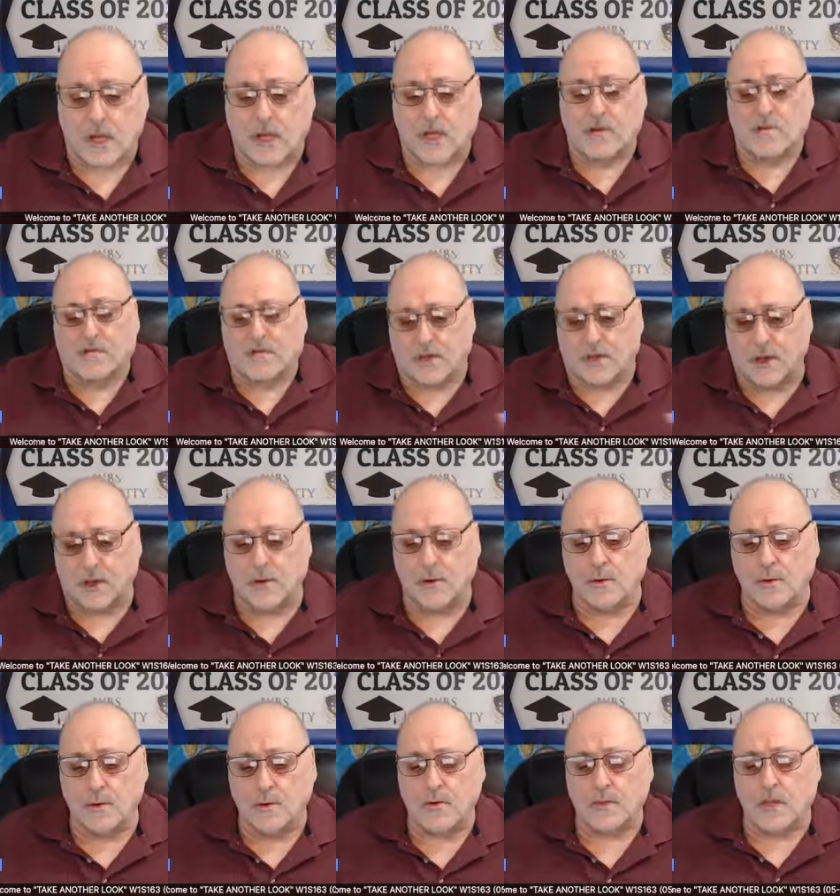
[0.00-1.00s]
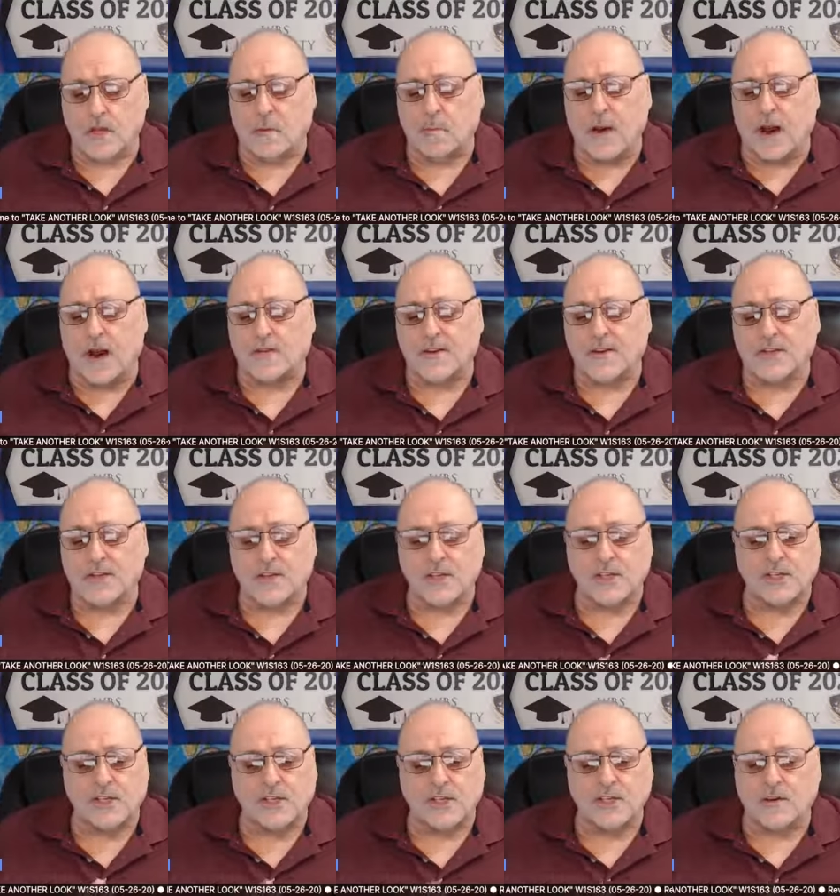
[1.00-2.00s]
confused about the
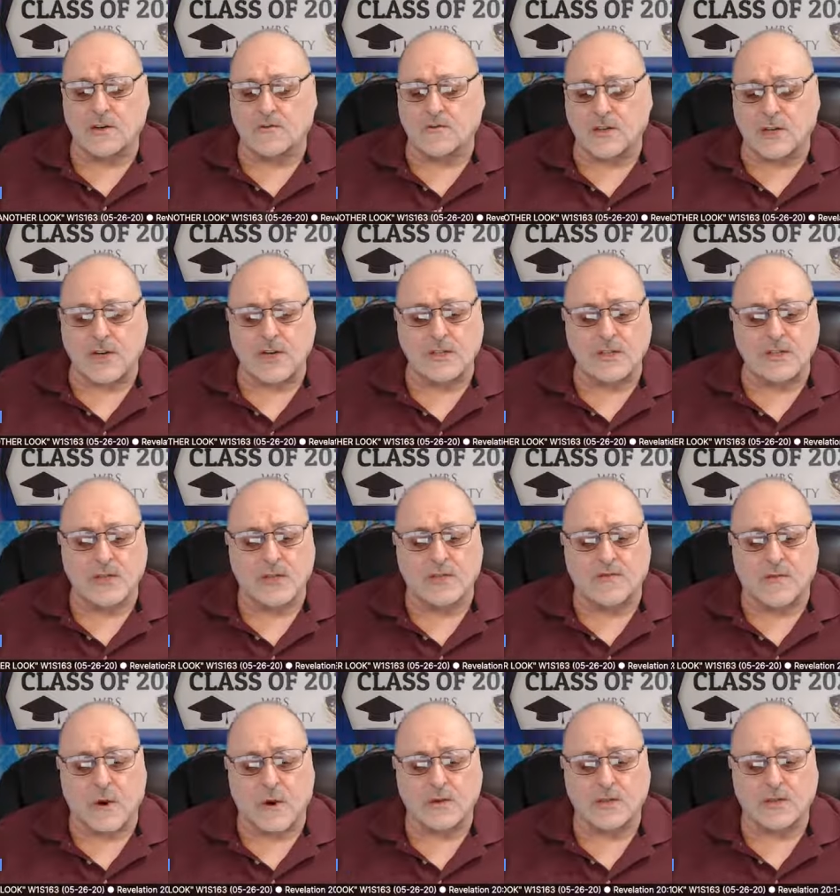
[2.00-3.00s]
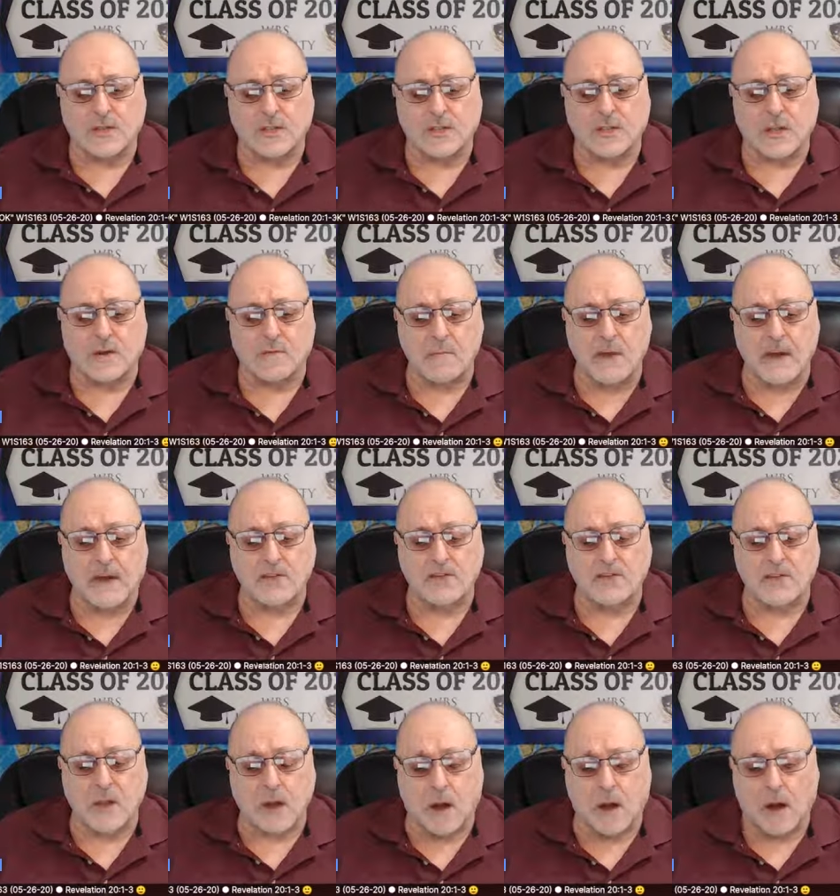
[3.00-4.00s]
teachings of Jesus versus the demands
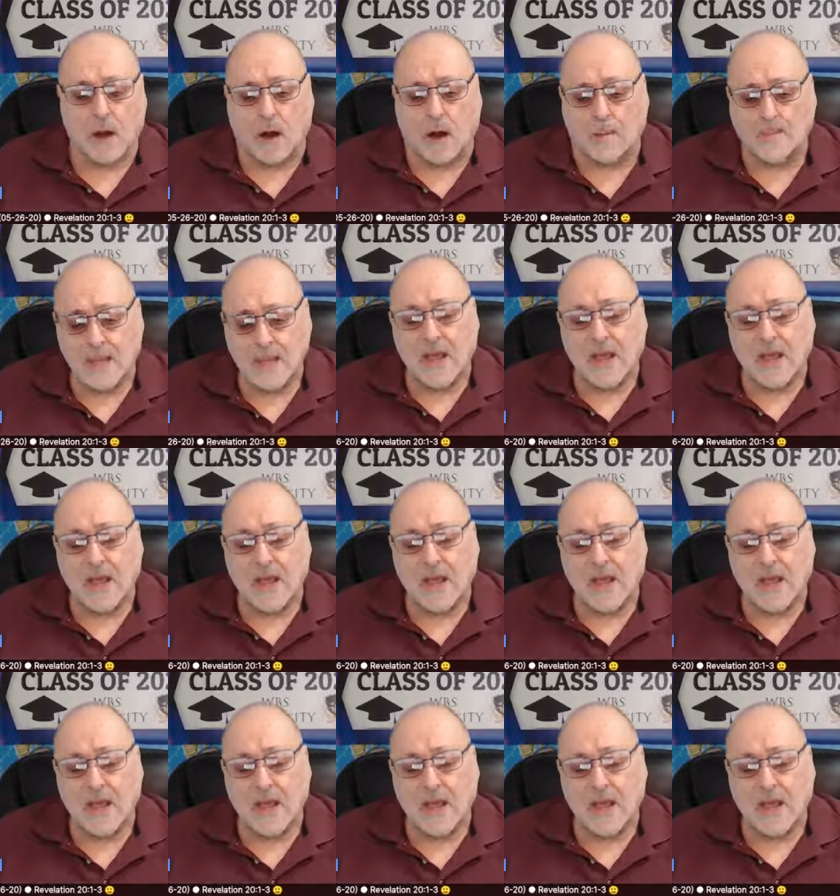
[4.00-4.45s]
of the law.